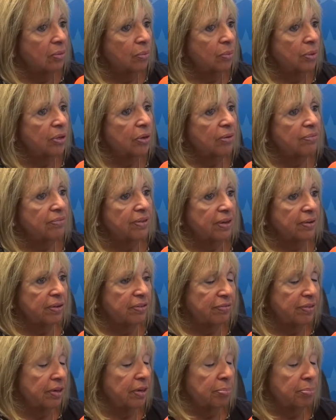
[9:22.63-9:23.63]
we are
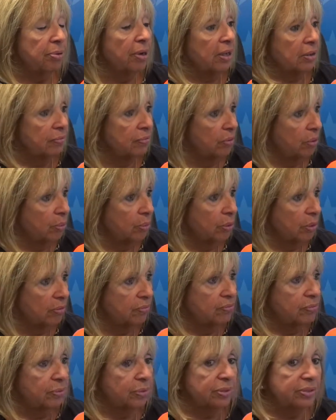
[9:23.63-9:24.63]
very, very proud of our
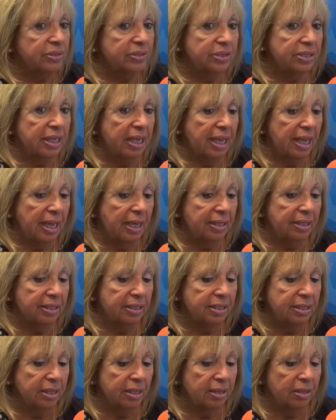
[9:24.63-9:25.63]
workforce,
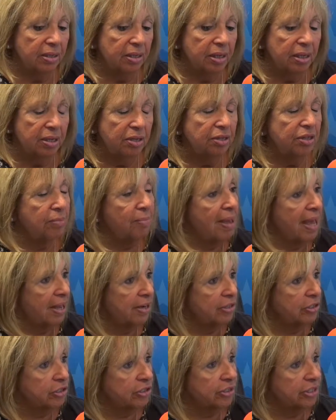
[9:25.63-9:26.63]
and the
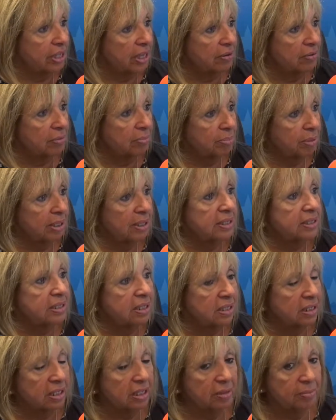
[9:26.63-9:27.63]
managers that are in place
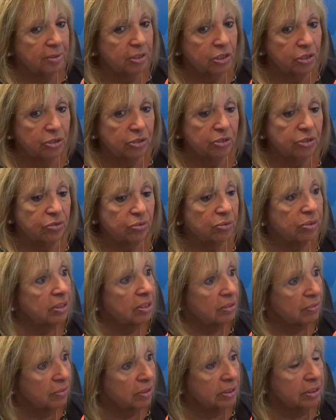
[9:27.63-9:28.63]
and the commissioners
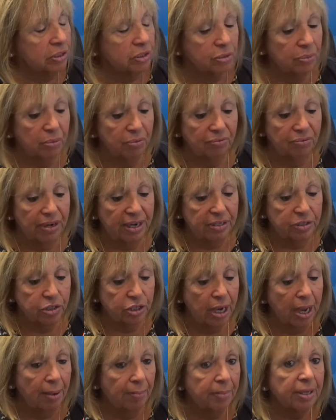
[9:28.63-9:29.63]
really, really do a fine
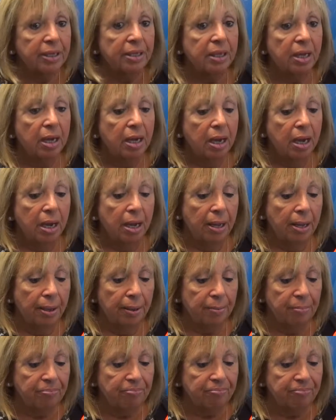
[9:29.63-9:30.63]
job.
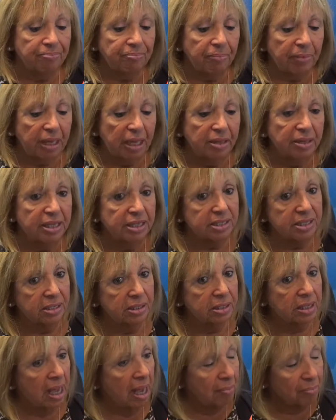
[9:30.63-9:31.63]
There's a
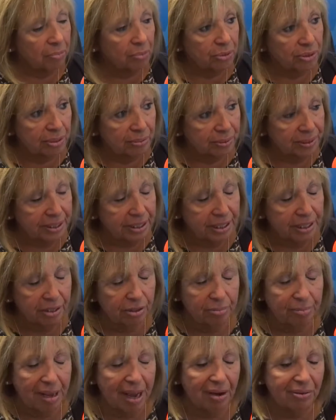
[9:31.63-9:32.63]
lot more that we're going to
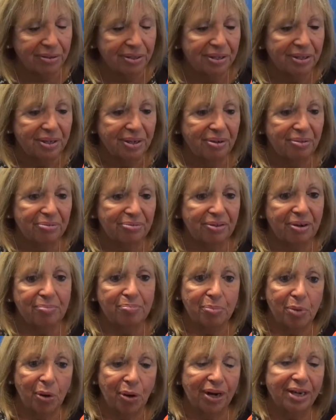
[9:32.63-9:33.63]
hear about from
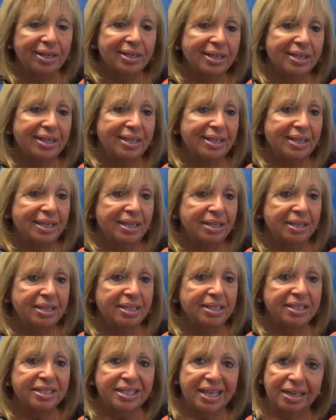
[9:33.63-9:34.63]
Mark in
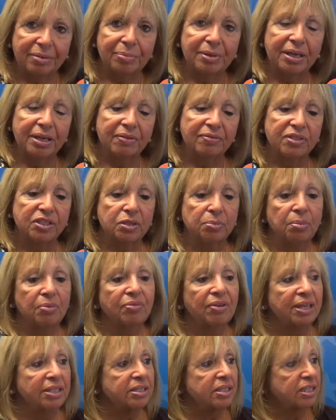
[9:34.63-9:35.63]
this segment of
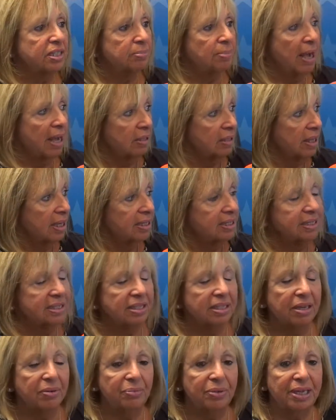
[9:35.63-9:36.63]
Supervisor Spotlight,
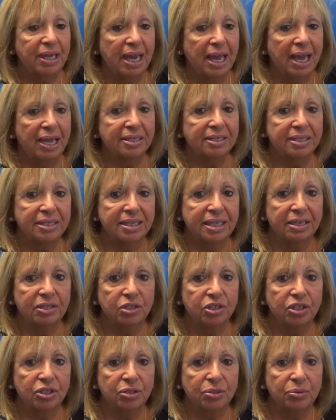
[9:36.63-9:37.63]
so that we ask
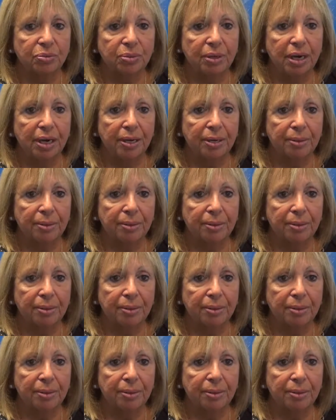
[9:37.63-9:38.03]
that you